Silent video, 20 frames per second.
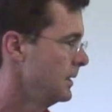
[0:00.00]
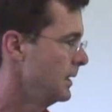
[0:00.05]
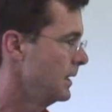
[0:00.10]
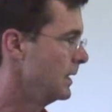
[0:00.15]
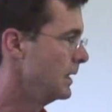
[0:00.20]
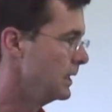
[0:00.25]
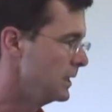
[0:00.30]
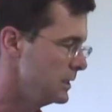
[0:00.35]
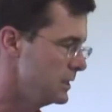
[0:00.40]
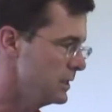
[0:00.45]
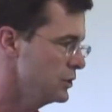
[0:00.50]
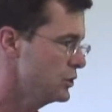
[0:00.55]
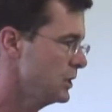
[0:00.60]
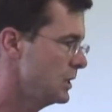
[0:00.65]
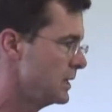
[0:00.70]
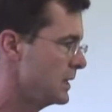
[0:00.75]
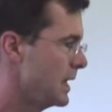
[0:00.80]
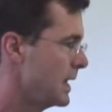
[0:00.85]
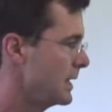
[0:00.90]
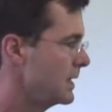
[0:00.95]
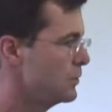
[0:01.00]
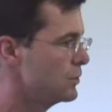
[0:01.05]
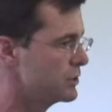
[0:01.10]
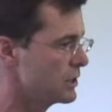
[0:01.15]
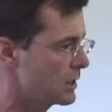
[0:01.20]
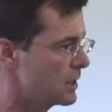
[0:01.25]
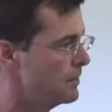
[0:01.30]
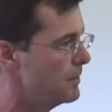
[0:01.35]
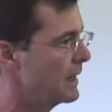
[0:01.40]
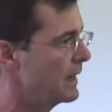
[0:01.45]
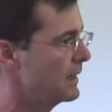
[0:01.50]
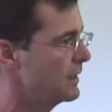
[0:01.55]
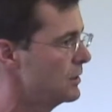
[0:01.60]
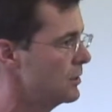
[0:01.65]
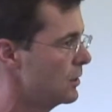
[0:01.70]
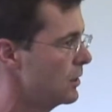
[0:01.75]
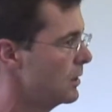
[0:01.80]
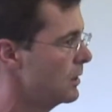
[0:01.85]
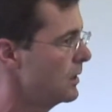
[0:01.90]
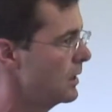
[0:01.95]
And in addition to that, he was a
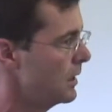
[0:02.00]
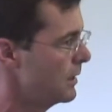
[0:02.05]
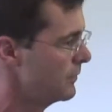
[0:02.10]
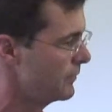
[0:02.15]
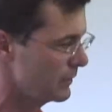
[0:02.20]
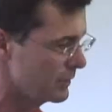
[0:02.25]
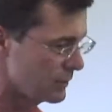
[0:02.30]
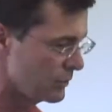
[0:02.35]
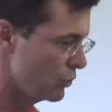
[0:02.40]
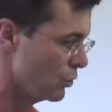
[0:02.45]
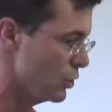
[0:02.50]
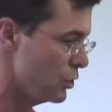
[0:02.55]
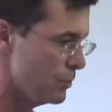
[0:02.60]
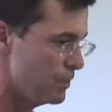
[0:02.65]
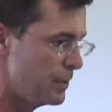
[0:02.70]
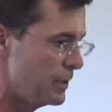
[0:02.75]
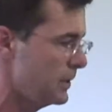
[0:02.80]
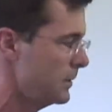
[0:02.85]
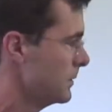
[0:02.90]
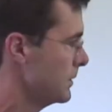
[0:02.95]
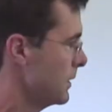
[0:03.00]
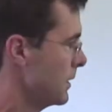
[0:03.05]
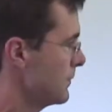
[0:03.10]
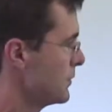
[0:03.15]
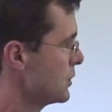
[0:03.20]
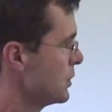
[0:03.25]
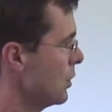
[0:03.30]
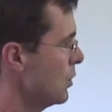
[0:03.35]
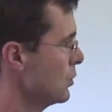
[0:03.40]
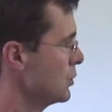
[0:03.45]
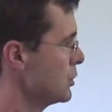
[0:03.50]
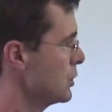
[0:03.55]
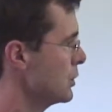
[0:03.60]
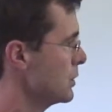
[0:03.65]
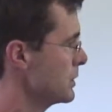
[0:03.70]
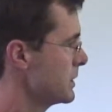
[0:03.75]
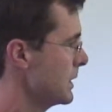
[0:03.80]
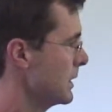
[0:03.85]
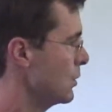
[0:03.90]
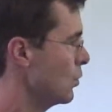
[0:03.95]
commander of a group of
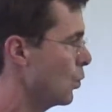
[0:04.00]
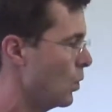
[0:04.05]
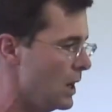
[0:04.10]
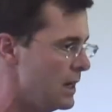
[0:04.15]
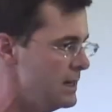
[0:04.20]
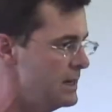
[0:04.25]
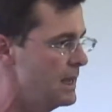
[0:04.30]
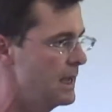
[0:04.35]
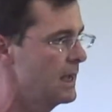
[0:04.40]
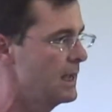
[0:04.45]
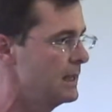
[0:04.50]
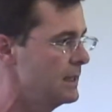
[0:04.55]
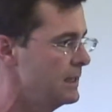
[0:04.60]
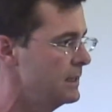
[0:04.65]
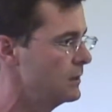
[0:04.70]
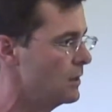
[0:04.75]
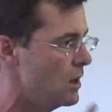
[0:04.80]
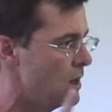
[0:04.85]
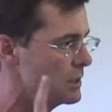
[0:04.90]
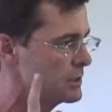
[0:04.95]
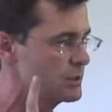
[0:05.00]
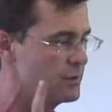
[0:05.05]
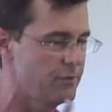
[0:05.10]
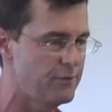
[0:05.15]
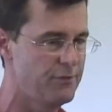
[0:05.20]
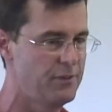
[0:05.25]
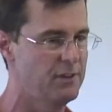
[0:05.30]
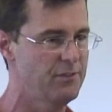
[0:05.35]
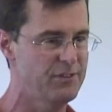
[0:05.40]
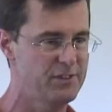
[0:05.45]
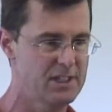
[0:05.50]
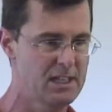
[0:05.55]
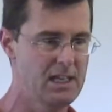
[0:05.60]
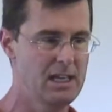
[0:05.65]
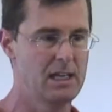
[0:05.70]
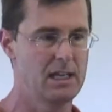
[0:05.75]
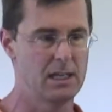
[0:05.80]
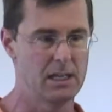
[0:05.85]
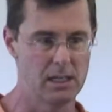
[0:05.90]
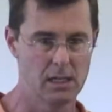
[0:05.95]
soldiers, and one day he lost
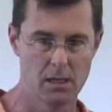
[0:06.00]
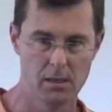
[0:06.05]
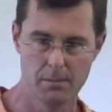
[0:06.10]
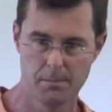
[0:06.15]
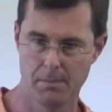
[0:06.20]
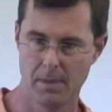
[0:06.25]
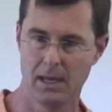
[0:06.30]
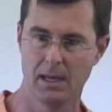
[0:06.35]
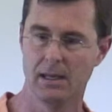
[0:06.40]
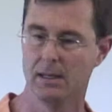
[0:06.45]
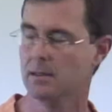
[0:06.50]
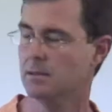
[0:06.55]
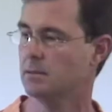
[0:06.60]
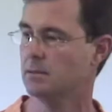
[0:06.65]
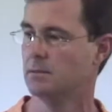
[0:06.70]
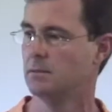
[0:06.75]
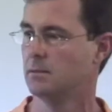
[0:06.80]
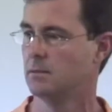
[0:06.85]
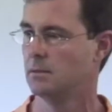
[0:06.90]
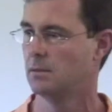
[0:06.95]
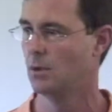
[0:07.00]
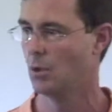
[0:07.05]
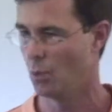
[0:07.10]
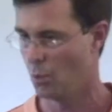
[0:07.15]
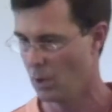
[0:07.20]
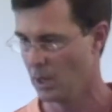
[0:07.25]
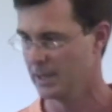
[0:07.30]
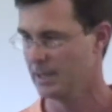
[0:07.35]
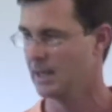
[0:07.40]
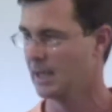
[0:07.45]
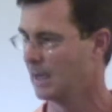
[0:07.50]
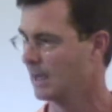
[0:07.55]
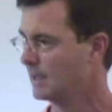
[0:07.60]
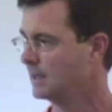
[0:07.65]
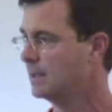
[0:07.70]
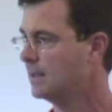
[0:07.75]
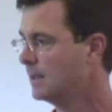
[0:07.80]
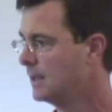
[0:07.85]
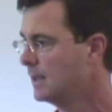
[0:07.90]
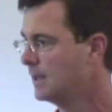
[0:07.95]
15 men. One day.
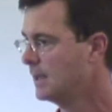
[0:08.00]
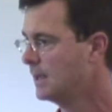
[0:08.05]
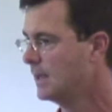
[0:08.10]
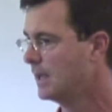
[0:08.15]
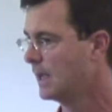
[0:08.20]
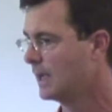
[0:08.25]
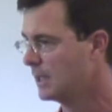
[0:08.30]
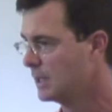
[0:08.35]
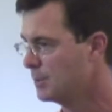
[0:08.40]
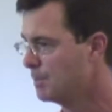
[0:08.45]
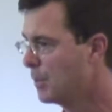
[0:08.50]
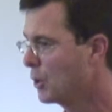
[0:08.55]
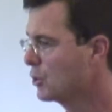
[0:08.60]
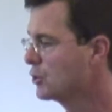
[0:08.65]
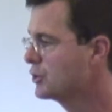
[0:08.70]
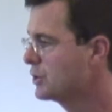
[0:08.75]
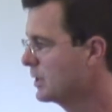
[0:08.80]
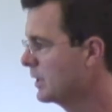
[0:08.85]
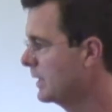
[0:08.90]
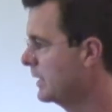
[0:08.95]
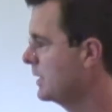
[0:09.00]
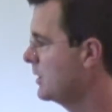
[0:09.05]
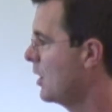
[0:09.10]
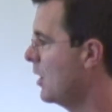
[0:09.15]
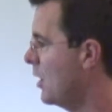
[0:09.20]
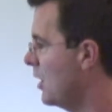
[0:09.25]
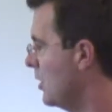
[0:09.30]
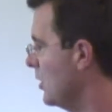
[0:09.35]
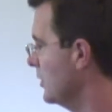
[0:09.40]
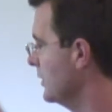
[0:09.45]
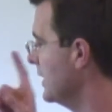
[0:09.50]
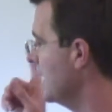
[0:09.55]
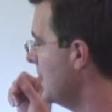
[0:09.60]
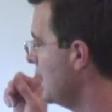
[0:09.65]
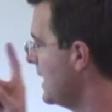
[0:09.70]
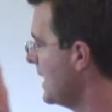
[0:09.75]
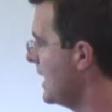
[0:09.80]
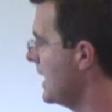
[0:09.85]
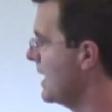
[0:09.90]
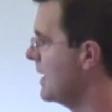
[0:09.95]
And he personally called
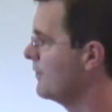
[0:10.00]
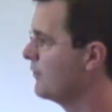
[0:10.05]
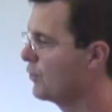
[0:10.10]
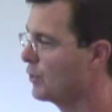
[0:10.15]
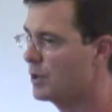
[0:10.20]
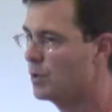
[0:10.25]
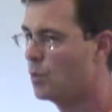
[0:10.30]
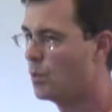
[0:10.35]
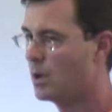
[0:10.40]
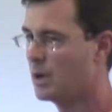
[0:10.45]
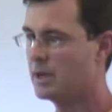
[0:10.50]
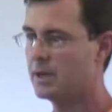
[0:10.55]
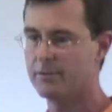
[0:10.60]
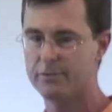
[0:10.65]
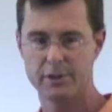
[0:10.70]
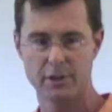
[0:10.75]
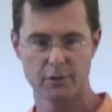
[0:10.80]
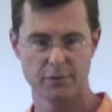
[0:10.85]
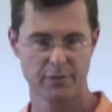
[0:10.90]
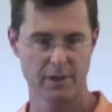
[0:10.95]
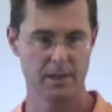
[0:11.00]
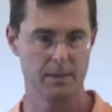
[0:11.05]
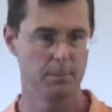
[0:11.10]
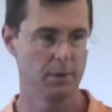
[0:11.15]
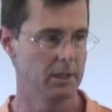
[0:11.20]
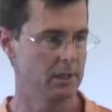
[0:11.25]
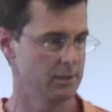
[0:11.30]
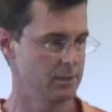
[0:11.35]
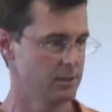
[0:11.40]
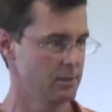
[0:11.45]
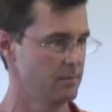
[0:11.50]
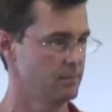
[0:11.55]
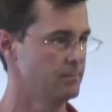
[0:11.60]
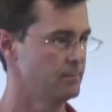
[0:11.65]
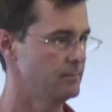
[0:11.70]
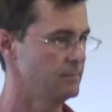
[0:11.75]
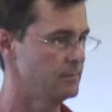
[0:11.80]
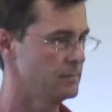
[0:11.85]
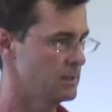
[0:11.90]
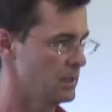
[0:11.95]
every one of their families
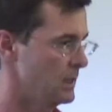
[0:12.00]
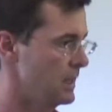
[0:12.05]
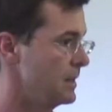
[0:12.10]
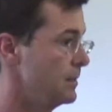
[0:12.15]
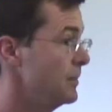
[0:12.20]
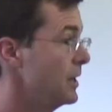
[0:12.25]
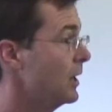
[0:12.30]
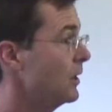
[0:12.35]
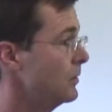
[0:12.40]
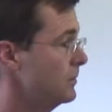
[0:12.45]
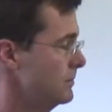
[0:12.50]
to let them know.